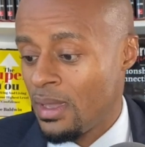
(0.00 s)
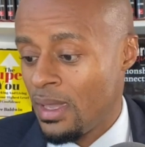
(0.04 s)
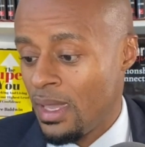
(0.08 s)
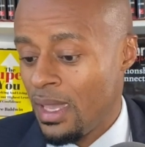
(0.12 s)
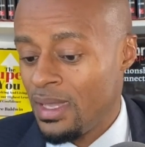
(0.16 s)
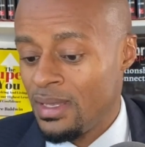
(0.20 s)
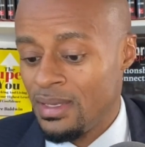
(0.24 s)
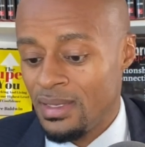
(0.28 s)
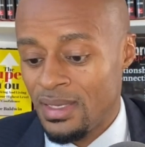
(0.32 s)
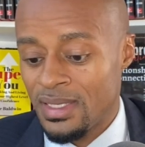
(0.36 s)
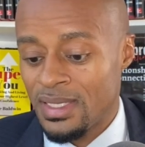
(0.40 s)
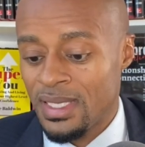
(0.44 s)

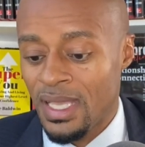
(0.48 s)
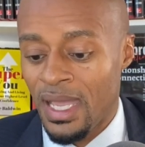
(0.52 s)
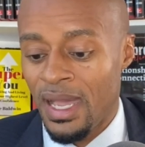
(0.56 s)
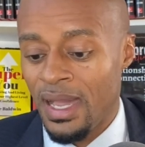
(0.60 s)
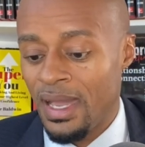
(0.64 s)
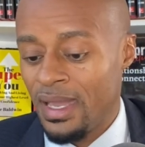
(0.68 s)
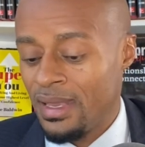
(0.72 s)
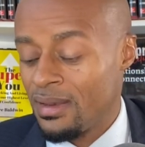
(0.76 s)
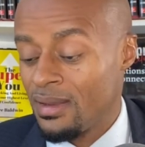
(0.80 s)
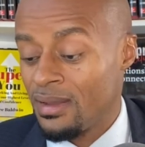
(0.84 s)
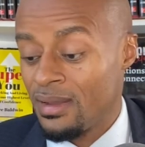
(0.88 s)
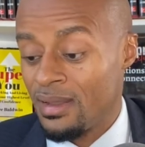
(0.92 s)
And
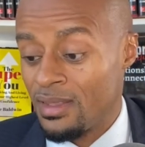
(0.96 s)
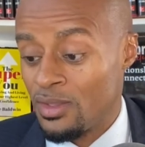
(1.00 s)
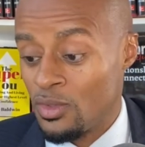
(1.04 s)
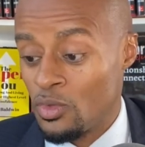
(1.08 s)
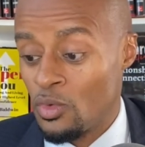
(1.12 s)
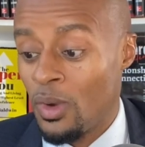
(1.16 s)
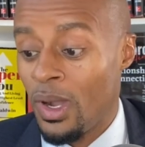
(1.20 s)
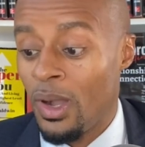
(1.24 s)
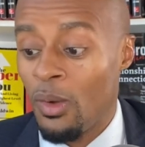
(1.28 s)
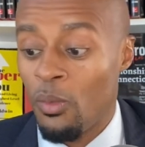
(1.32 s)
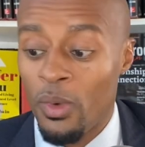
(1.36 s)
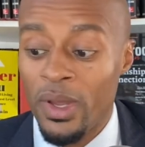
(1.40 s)
decide, right,
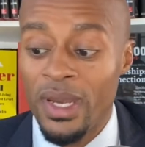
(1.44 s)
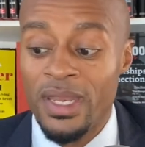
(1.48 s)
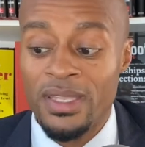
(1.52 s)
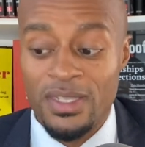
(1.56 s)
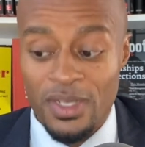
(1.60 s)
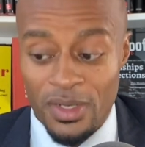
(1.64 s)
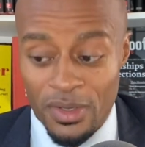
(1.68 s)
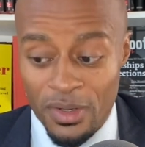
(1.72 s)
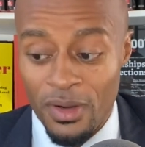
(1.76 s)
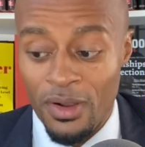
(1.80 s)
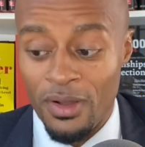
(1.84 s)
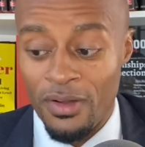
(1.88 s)
do I want
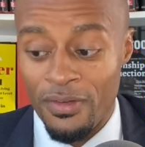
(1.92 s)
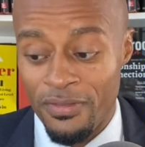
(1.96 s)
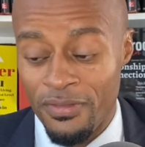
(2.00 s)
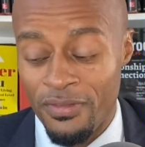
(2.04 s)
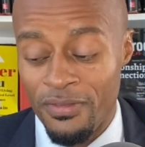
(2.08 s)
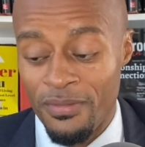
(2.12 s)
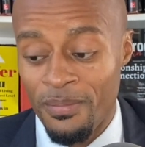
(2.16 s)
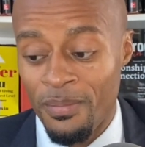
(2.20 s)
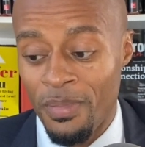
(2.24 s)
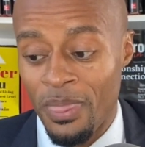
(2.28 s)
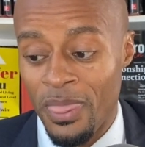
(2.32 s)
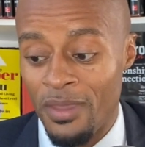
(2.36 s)
to turn it
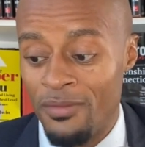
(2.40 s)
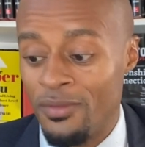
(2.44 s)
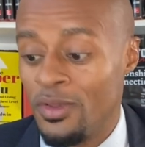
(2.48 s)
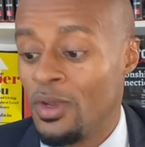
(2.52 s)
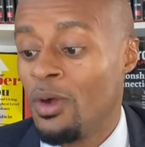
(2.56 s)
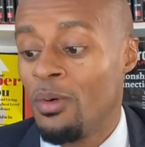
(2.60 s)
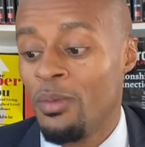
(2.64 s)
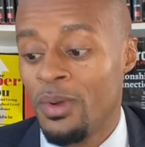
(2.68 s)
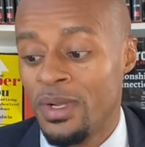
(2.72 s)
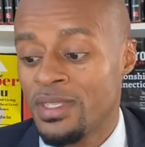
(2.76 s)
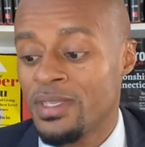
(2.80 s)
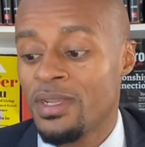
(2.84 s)
off? If you
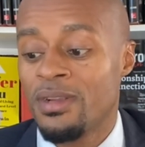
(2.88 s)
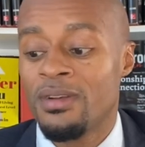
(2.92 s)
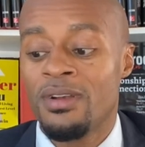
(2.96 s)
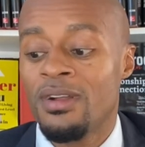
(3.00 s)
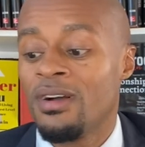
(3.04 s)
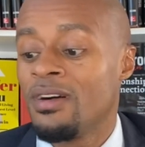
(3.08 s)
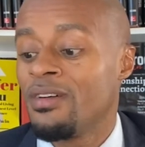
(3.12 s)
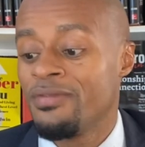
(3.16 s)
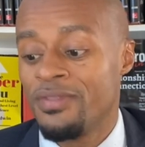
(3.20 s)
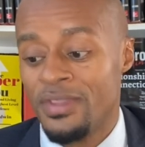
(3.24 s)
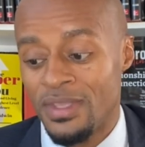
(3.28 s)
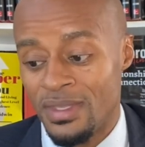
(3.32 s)
don't want to turn it
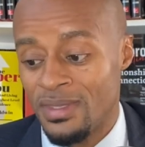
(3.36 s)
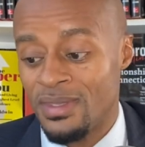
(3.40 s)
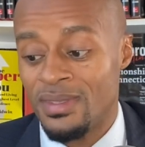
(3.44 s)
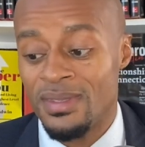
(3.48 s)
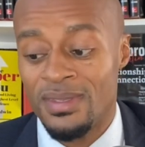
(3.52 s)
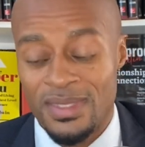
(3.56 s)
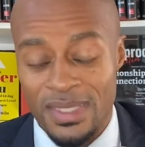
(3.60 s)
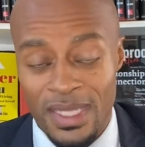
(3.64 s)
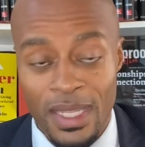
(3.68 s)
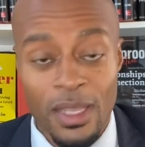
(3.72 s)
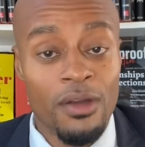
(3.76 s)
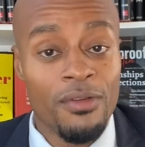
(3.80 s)
off, then
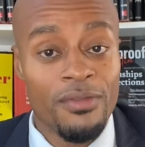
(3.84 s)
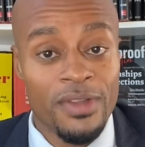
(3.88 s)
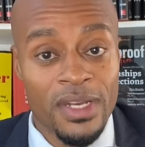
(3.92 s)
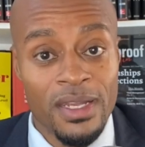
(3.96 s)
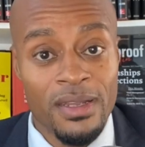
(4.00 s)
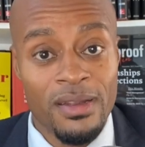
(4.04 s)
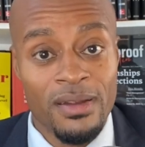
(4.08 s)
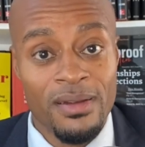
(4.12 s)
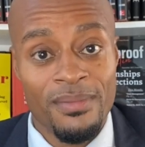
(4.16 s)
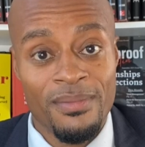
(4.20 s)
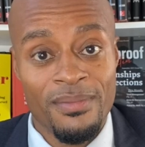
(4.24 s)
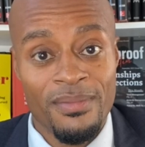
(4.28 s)
stay over
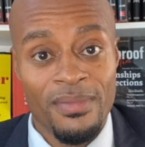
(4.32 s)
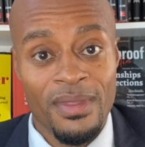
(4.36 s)
there.